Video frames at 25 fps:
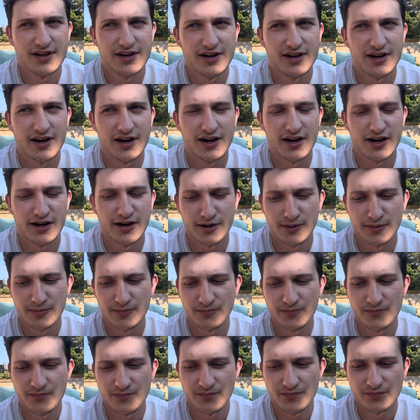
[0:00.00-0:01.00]

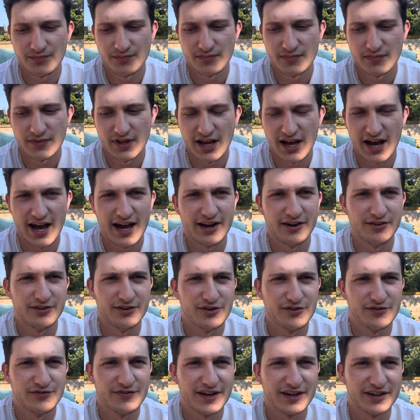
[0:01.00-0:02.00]
I don't
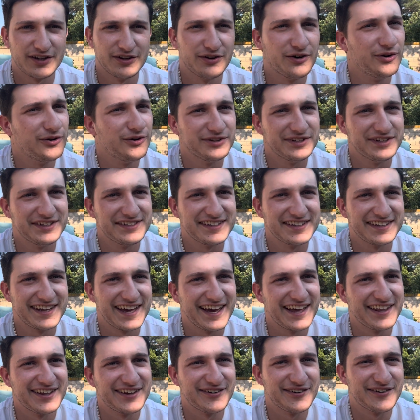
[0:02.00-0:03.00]
know if I could hold it
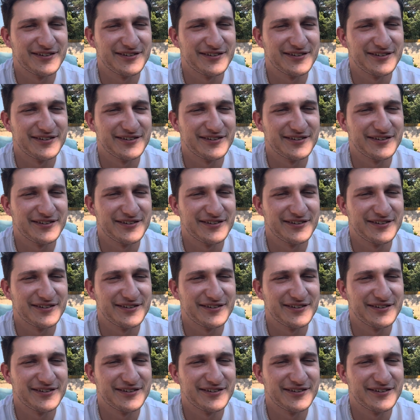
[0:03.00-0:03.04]
together,